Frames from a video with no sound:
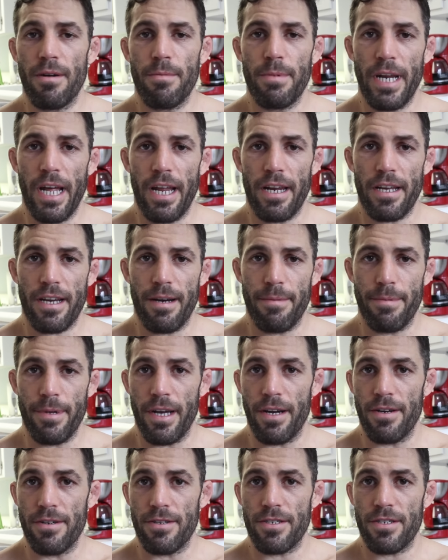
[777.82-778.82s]
know, I've been at it a
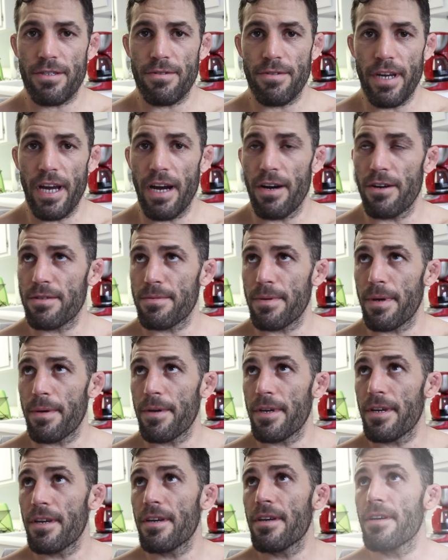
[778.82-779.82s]
couple hours, three hours maybe.